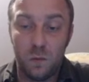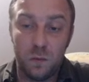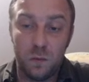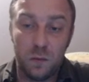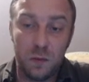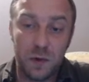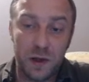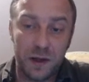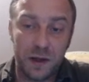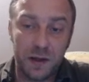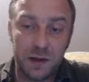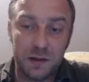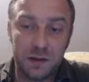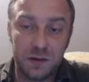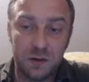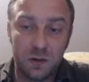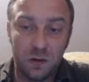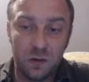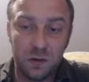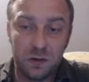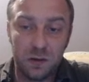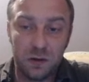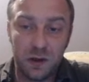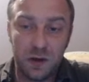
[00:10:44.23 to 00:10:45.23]
black has
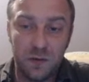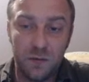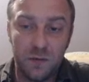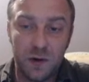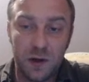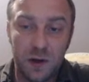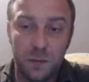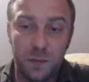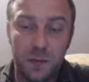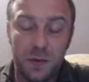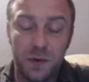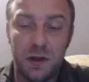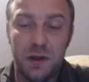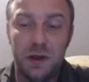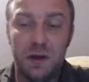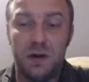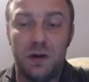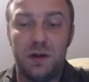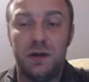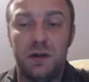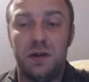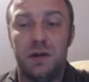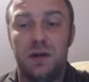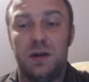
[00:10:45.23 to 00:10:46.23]
also given up
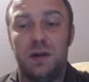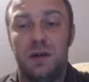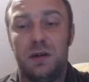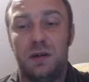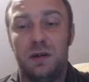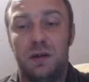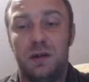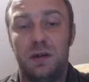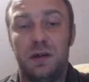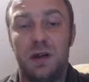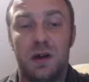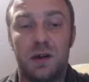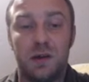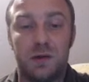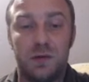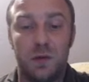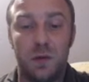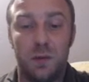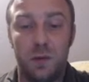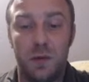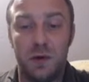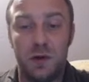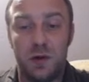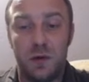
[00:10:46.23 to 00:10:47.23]
here the, the dark
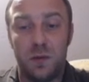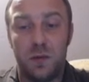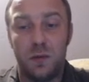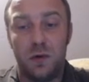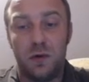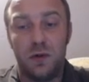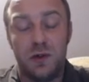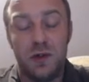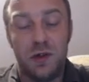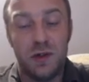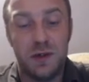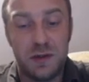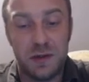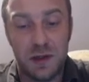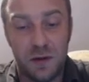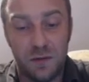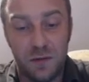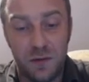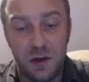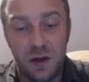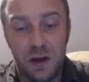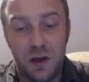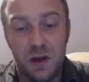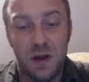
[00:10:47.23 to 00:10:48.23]
square bishop on
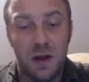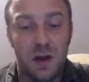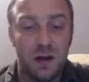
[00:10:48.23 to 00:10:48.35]
g7.